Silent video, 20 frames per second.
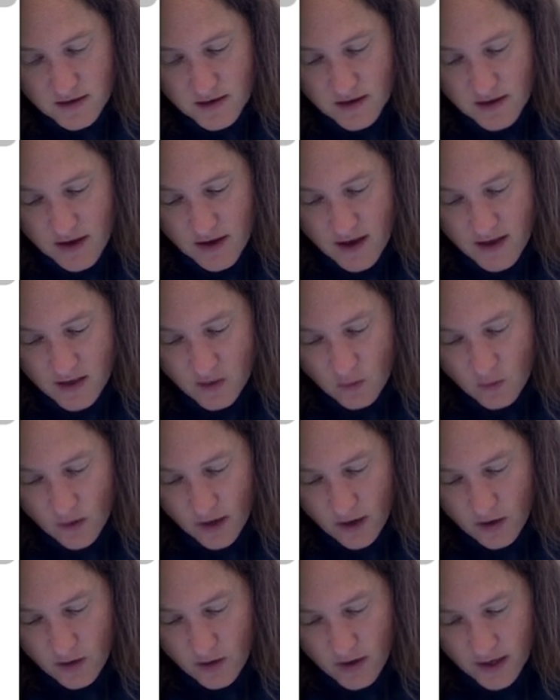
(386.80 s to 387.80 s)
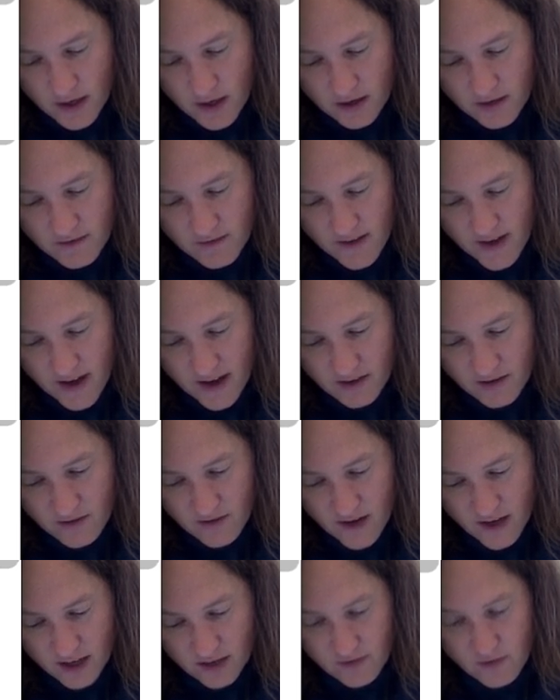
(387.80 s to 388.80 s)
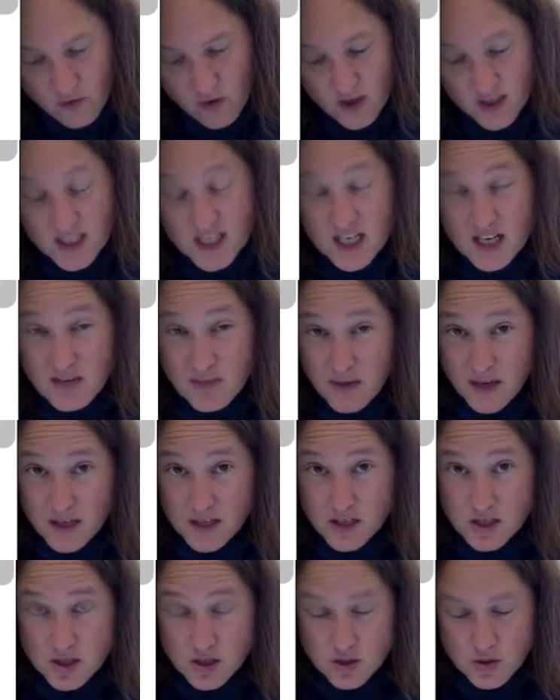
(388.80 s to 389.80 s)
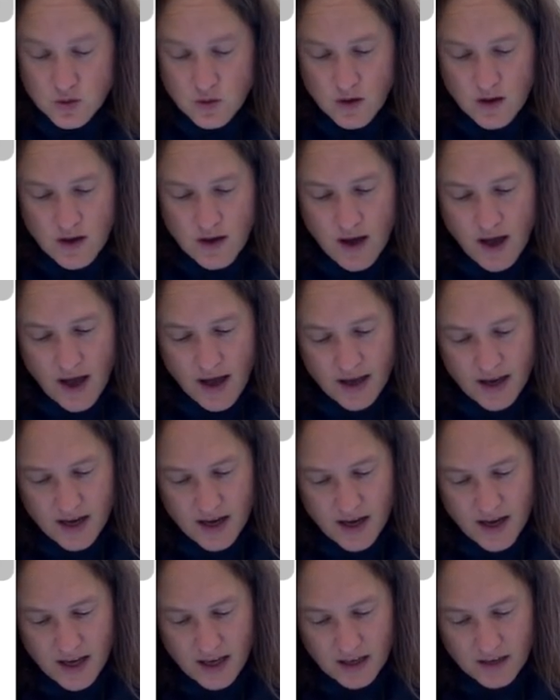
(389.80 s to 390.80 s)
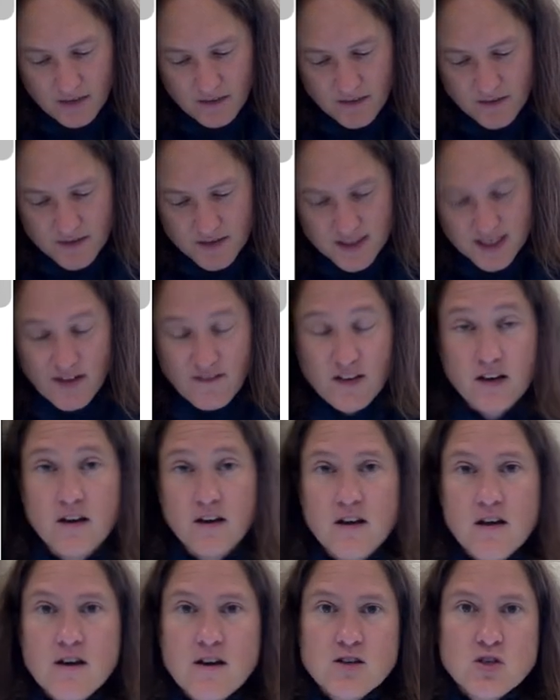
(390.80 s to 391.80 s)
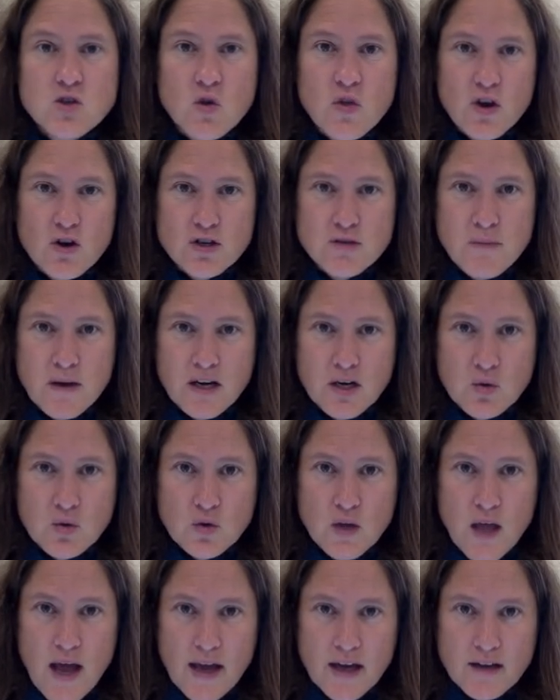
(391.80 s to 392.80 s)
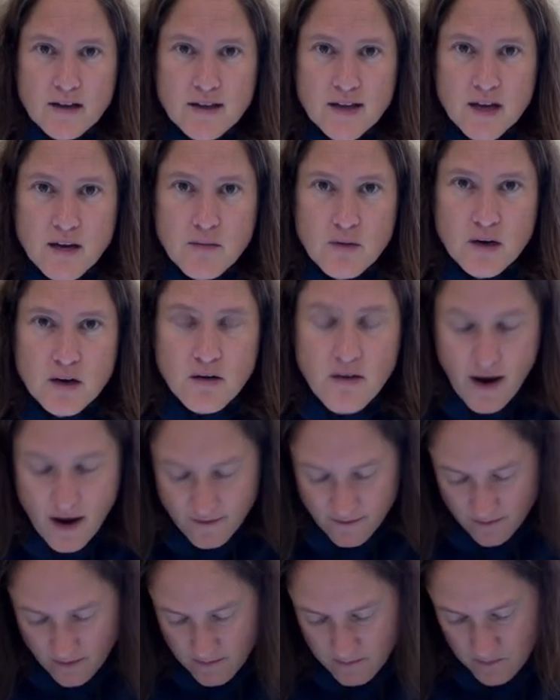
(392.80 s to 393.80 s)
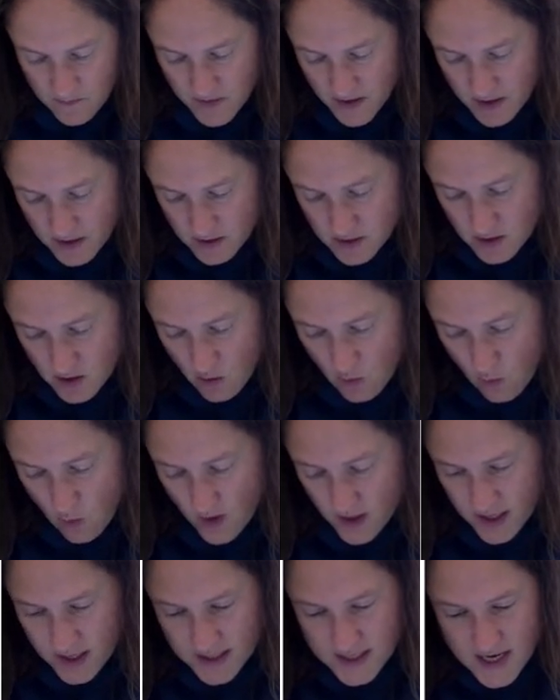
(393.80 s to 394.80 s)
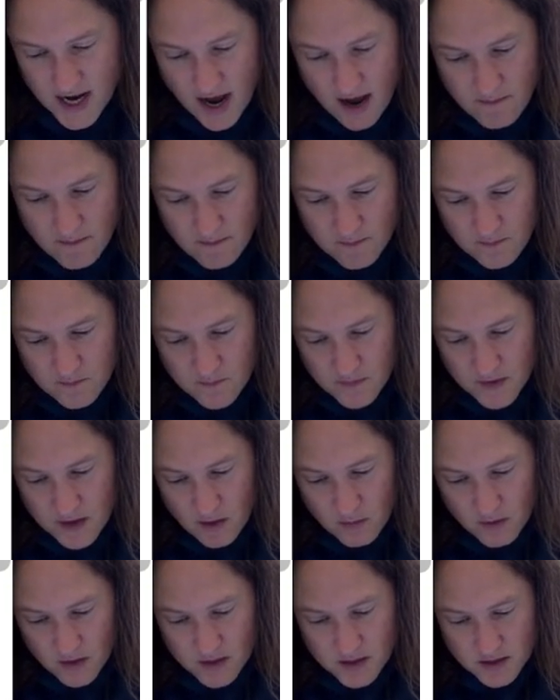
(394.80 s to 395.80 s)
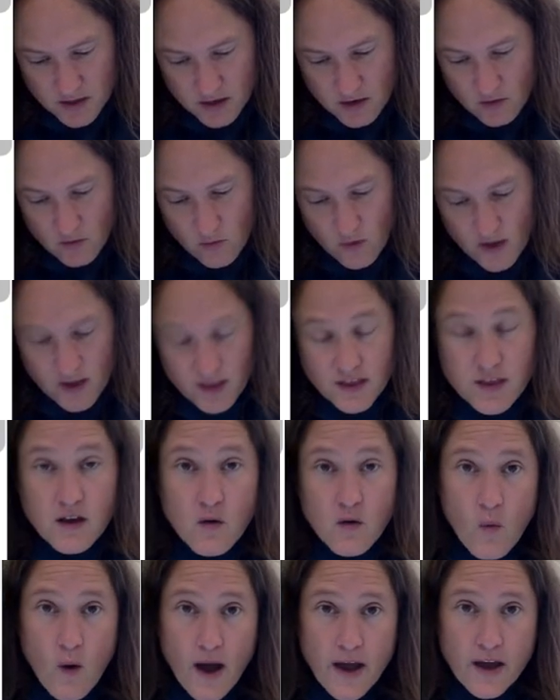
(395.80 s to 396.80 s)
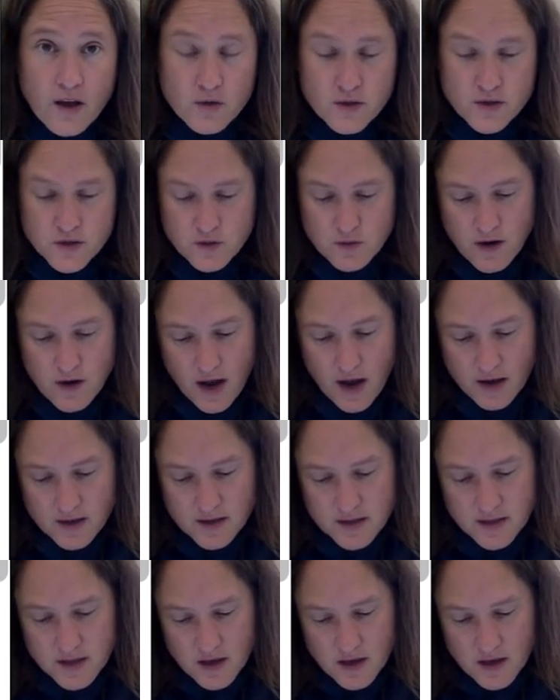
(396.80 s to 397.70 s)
And then when I go ahead and divide negative 14 by 2, I get negative 7. So there's my new line that I'm going to graph. So one at a time. I'm going to start with y equals 3x.